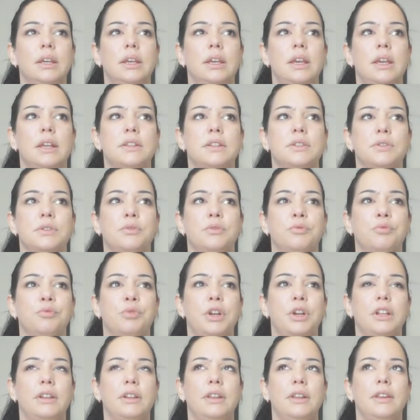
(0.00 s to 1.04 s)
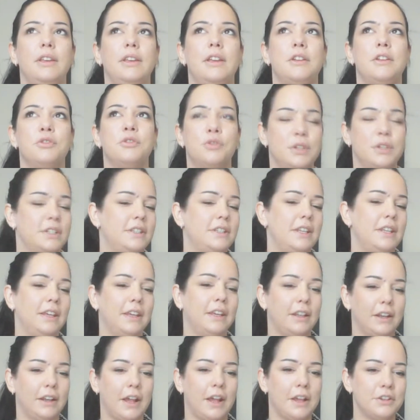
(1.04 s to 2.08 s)
It's a really interesting
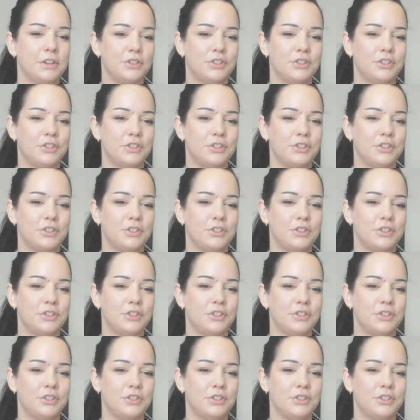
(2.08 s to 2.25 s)
and nice